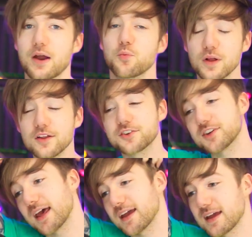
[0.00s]
what I will
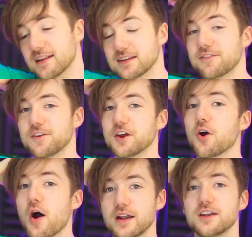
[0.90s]
say is if you're
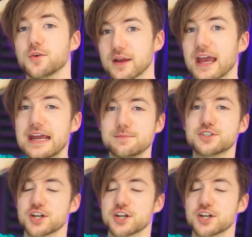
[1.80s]
going to do a game